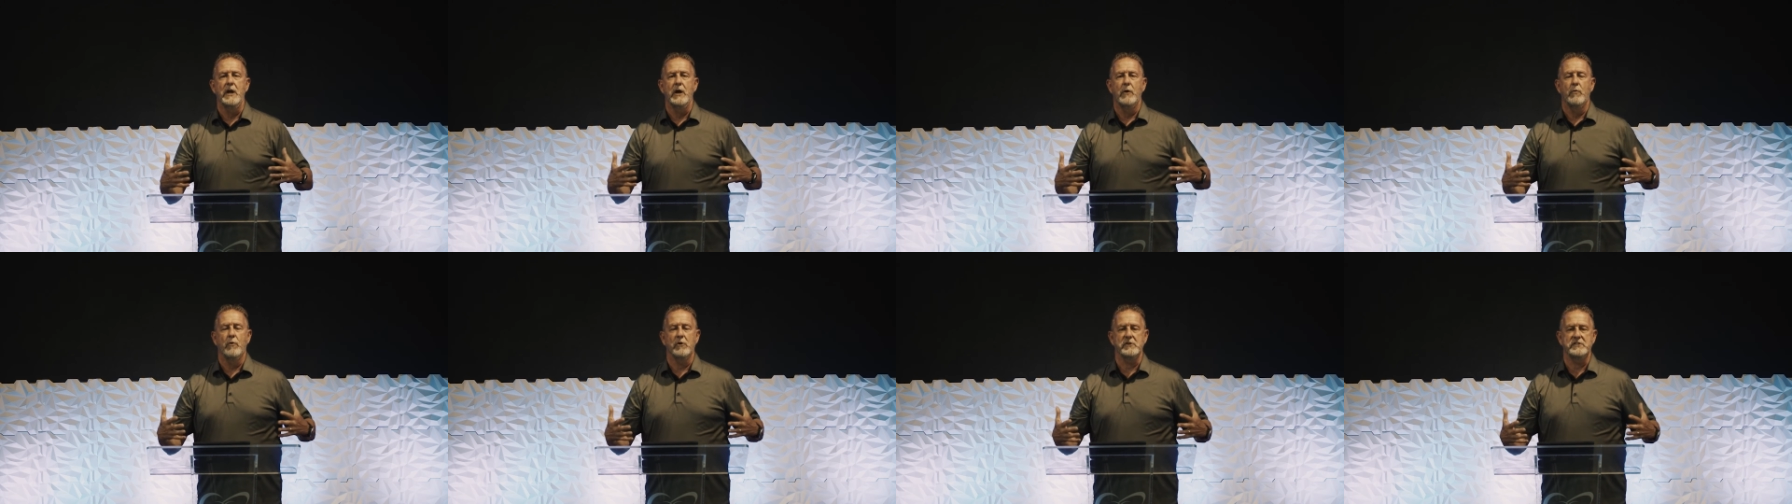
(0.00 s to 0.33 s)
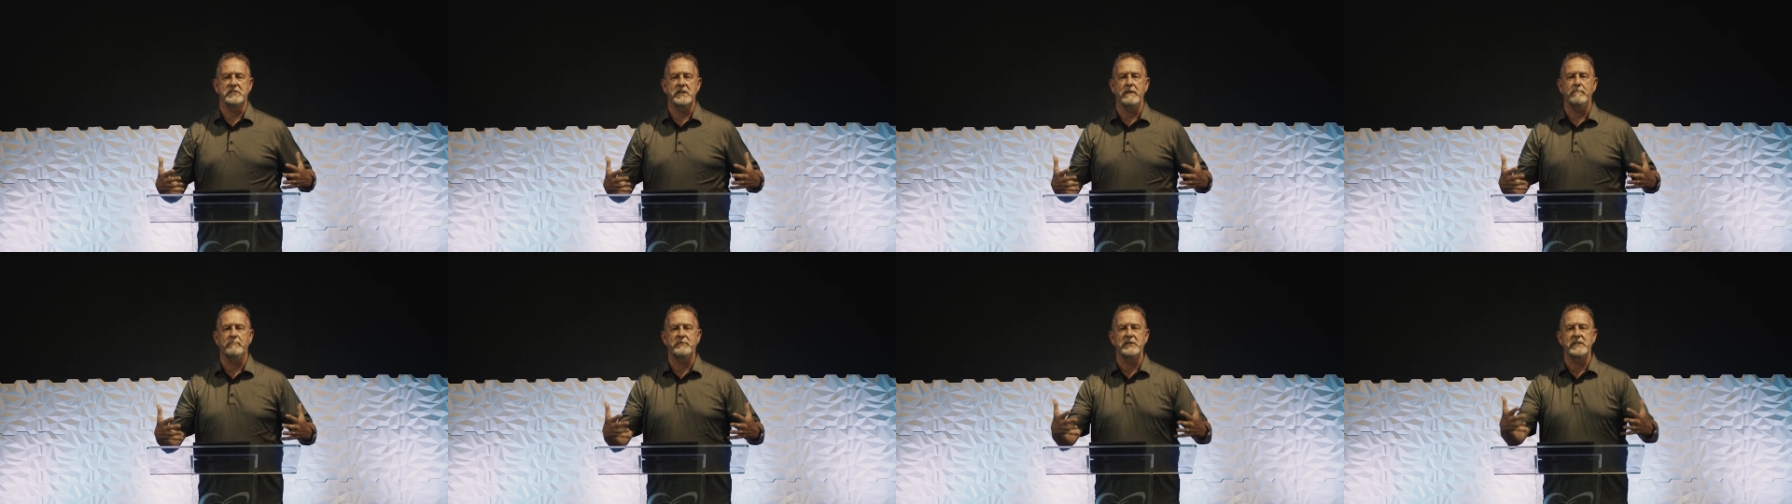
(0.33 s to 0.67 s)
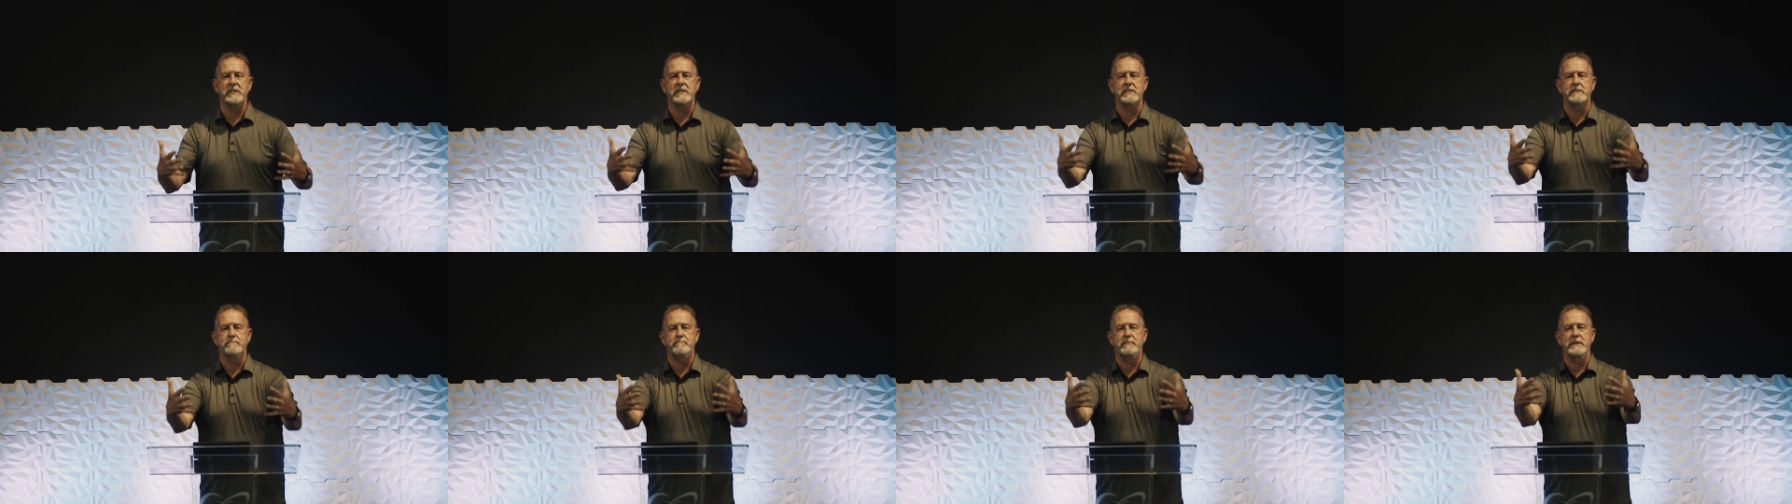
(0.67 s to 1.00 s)
where
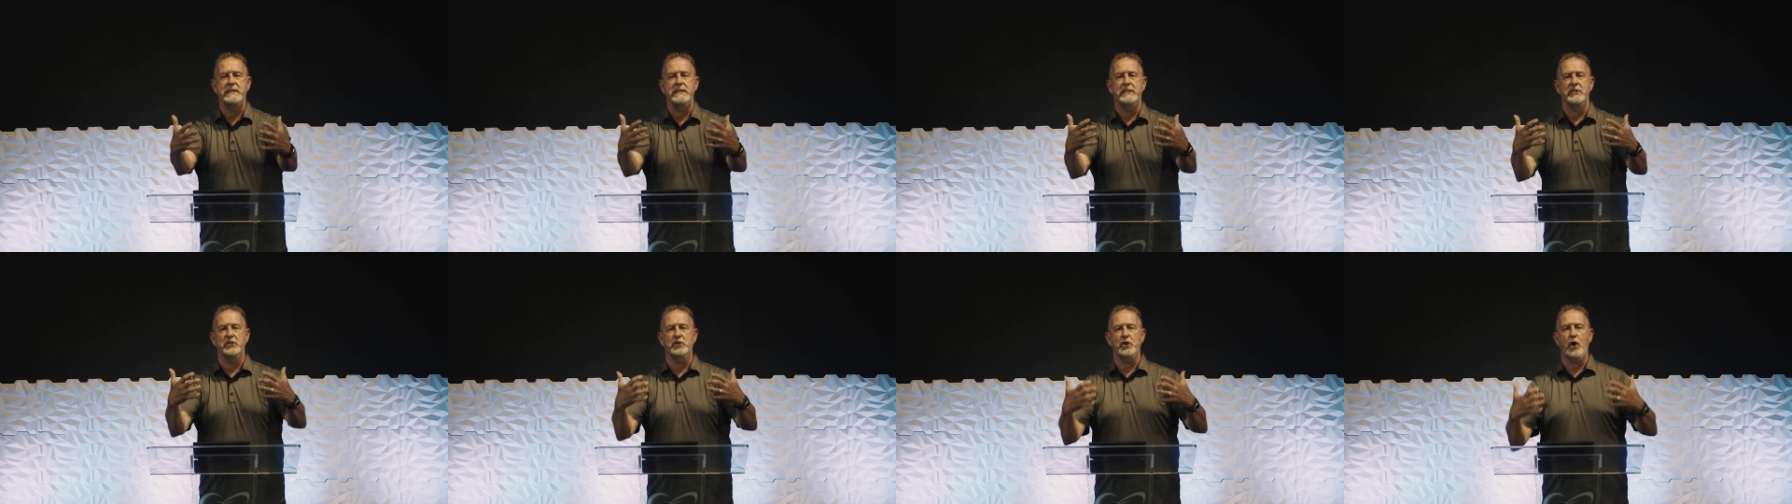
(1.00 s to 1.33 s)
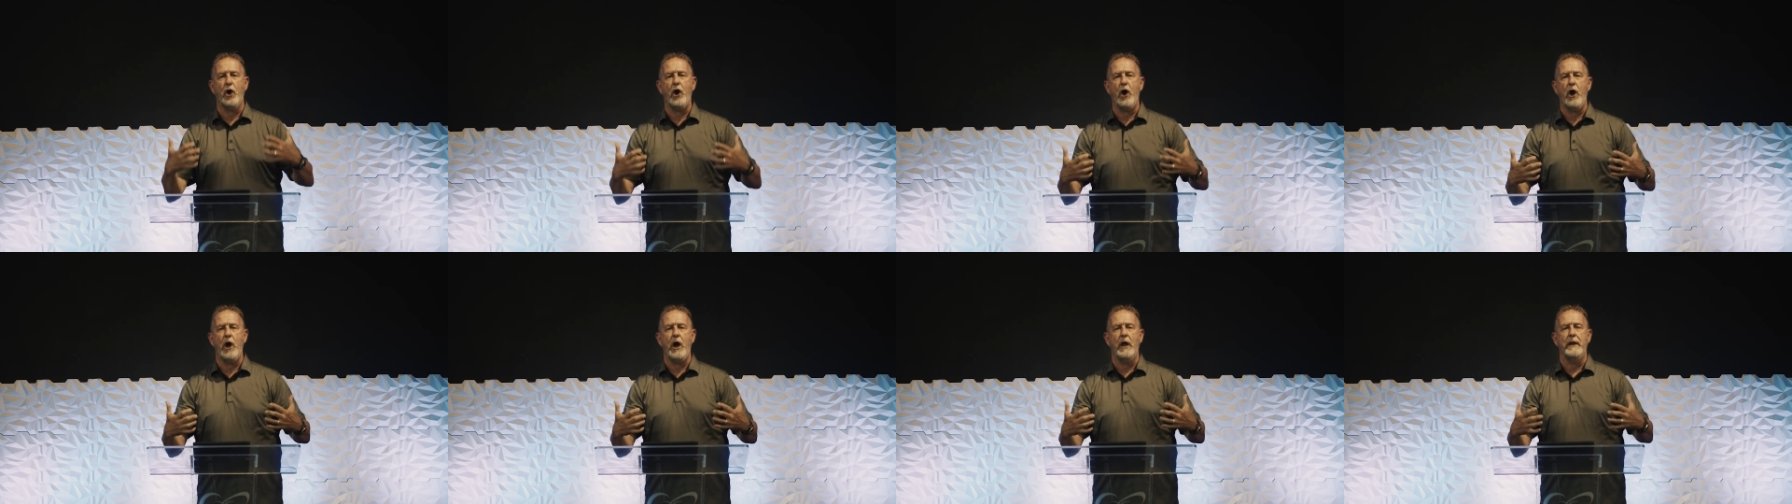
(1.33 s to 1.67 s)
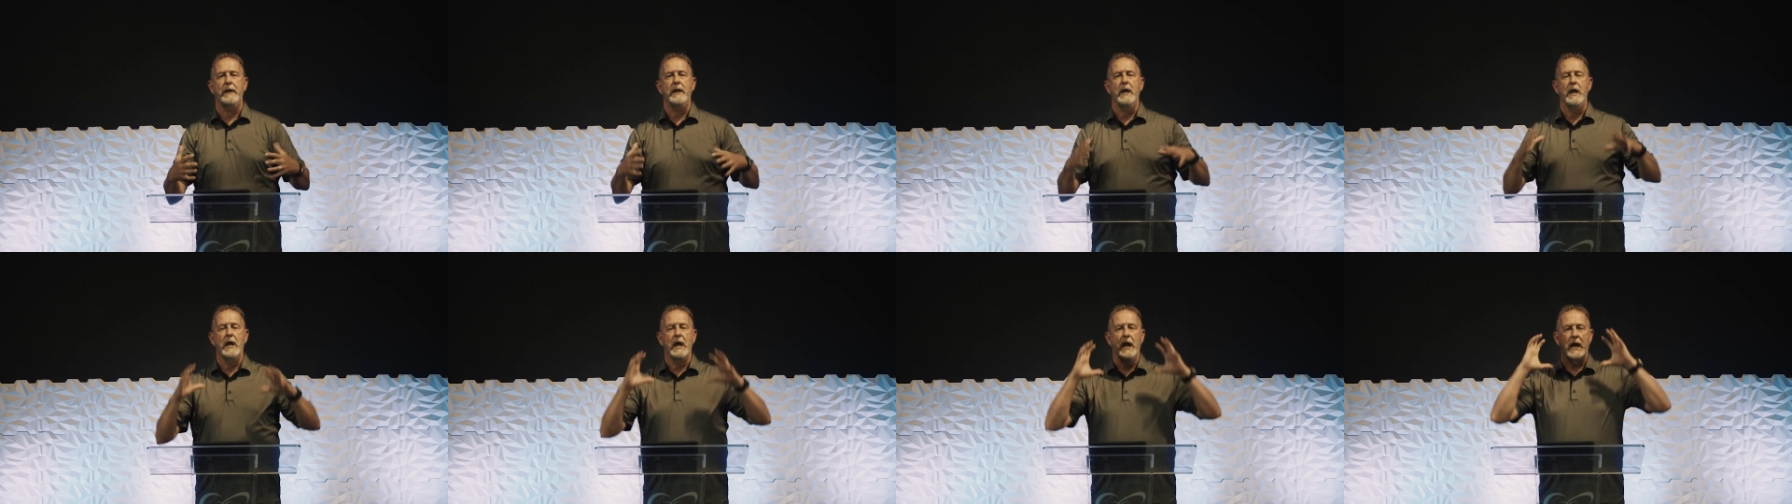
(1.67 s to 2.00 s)
something is being taught